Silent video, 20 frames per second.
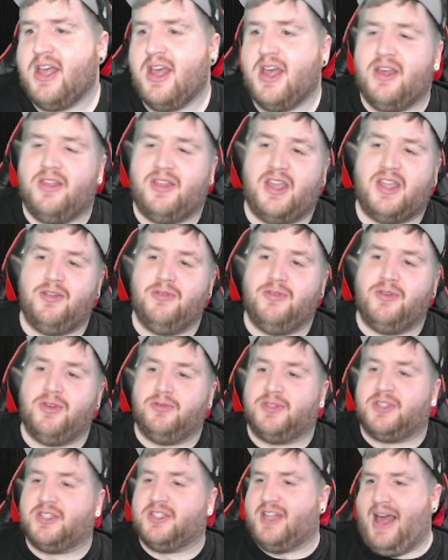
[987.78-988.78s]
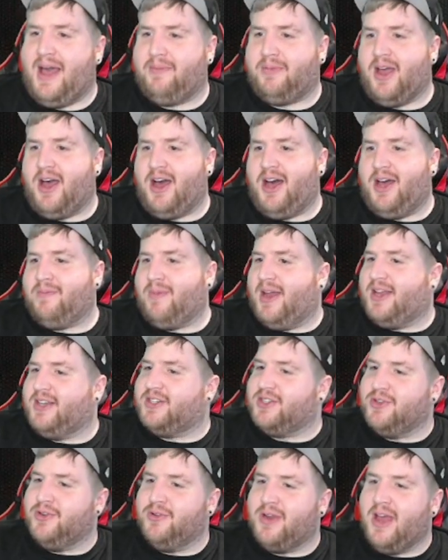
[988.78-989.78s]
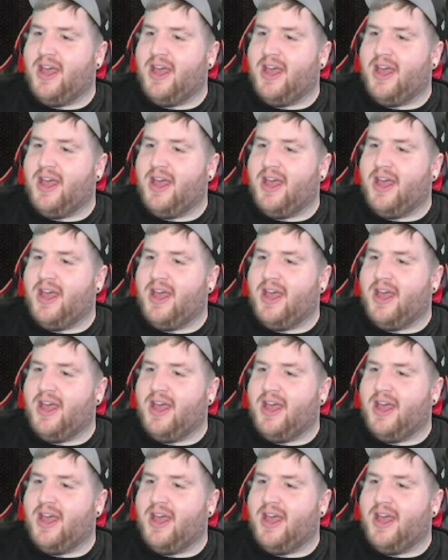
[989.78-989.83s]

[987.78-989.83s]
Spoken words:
Thank you to Slap God, my dude,